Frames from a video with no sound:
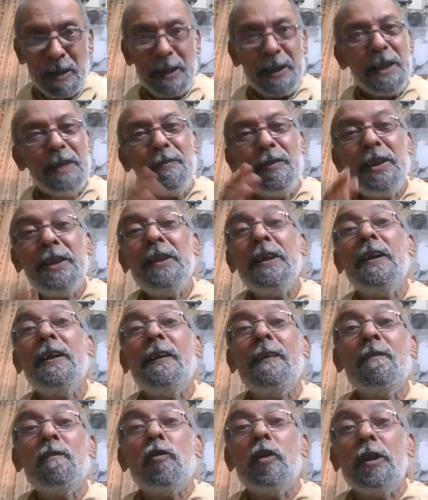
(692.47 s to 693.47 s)
even
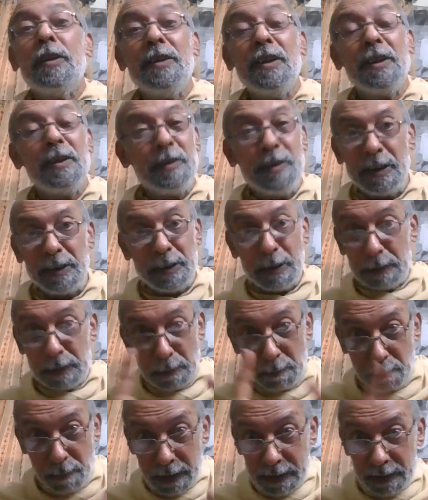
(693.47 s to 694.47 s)
the, the, the,
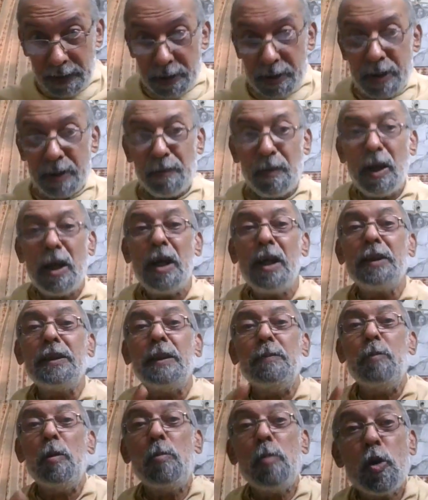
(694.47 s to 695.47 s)
the
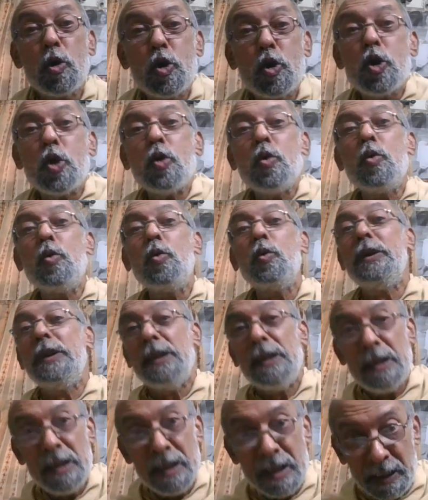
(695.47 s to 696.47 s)
the Mukshu,
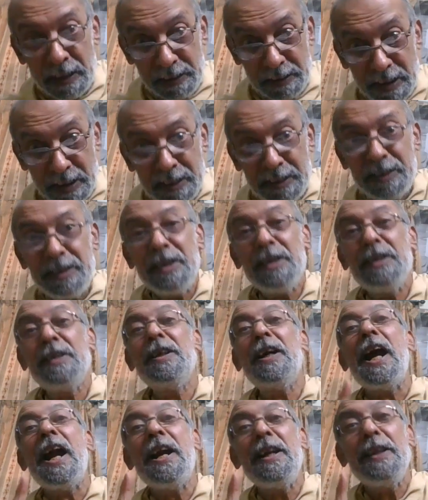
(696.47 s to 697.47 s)
the
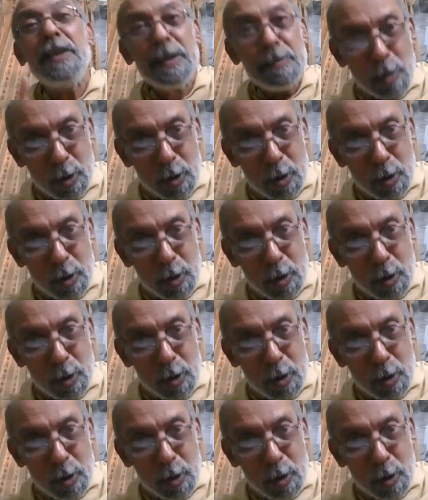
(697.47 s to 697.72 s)
Nitya and the